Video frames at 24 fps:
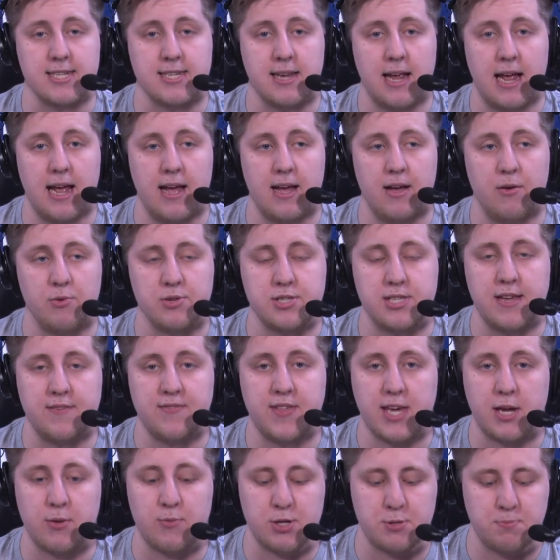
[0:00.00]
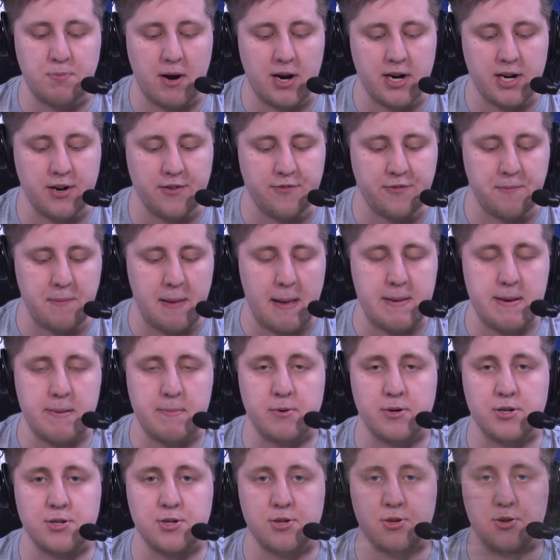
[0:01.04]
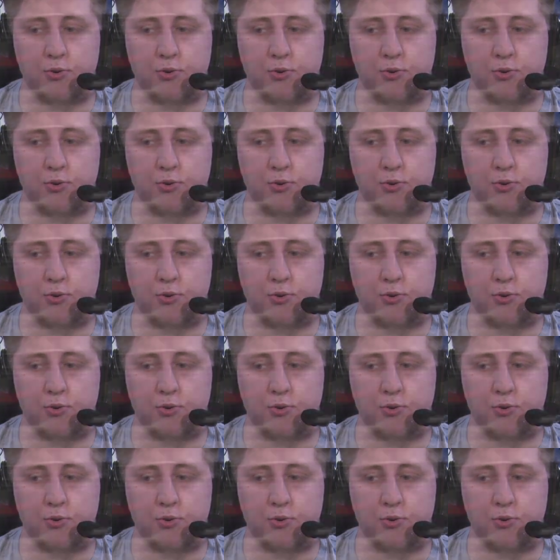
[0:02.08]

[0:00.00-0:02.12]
Uh, we'll see if they can respond here from that number two.